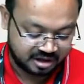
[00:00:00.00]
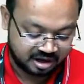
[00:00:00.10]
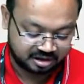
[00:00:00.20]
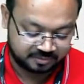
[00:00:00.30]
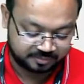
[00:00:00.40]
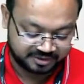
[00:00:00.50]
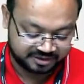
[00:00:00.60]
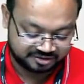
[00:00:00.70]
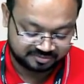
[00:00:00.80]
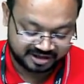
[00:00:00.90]

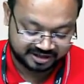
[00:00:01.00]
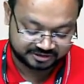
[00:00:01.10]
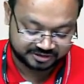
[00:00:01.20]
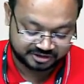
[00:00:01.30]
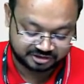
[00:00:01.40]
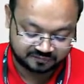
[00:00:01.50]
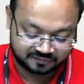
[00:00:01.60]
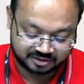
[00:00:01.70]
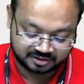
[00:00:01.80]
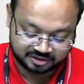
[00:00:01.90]
accompanied by extinction of
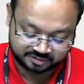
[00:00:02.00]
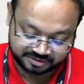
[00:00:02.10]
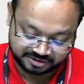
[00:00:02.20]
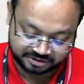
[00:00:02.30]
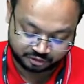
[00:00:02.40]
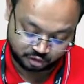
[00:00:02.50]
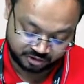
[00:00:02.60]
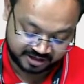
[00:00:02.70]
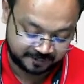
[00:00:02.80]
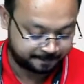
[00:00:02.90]
another species.
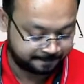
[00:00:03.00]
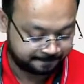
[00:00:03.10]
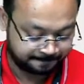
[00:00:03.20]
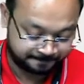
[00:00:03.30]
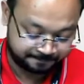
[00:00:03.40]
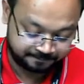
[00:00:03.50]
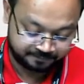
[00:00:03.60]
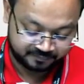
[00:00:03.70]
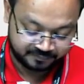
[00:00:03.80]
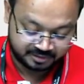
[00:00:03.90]
Okay,
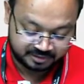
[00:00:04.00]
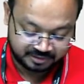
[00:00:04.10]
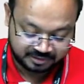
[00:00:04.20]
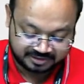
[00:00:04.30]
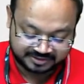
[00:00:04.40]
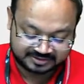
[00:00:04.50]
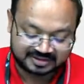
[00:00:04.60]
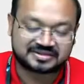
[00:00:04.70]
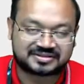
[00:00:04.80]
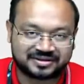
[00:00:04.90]
let's
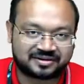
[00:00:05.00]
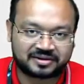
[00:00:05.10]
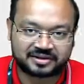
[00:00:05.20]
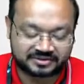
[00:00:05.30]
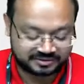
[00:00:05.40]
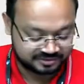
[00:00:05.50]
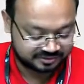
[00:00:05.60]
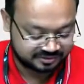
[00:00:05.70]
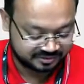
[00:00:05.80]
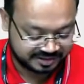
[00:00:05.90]
consider this.
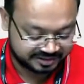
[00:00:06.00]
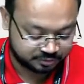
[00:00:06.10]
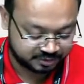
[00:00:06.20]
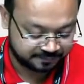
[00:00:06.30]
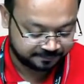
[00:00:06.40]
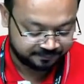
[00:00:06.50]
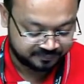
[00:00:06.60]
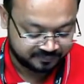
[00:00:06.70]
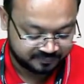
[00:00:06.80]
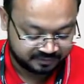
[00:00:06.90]
Next one,
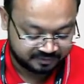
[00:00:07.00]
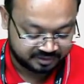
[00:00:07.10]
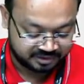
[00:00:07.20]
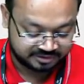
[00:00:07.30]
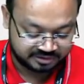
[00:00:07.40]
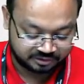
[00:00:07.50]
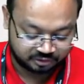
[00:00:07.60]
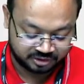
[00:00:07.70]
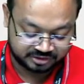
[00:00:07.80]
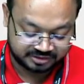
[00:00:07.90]
the
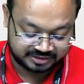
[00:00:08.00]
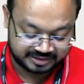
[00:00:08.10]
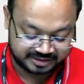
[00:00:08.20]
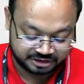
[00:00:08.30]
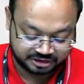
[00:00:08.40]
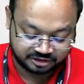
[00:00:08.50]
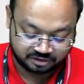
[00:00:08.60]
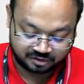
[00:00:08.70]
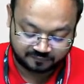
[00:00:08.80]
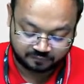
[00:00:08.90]
synchronous aging
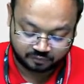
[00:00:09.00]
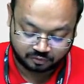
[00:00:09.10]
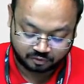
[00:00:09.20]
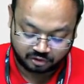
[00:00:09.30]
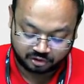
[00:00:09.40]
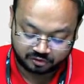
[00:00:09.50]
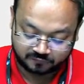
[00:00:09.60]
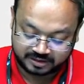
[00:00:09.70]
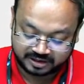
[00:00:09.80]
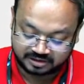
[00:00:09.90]
of cohort of
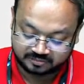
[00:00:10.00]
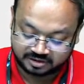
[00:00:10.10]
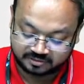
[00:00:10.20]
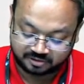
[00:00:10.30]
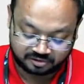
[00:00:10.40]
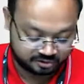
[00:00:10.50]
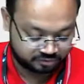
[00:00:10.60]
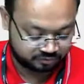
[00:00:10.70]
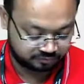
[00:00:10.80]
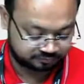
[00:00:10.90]
animal born.
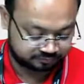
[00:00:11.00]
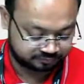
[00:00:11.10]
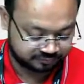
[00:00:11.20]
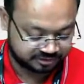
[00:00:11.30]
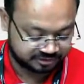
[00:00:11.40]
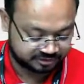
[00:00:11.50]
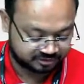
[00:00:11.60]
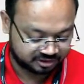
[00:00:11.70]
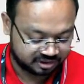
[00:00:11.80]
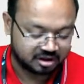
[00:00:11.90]
No, this is
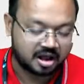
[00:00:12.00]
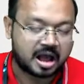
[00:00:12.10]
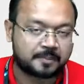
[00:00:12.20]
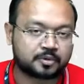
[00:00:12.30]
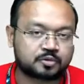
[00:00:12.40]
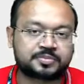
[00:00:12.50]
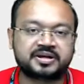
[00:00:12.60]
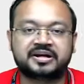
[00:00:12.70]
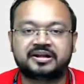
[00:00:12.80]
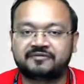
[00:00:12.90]
not a
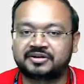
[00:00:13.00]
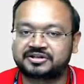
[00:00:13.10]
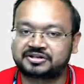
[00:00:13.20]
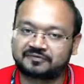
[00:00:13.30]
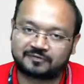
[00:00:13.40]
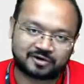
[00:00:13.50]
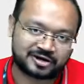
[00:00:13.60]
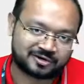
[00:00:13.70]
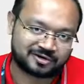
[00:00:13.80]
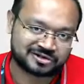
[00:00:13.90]
appropriate definition for
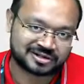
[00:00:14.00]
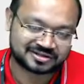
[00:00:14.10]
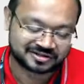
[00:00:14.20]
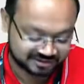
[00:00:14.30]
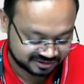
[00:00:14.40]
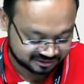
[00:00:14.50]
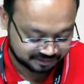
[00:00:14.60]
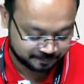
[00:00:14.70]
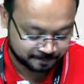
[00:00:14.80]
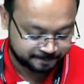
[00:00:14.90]
ecological succession.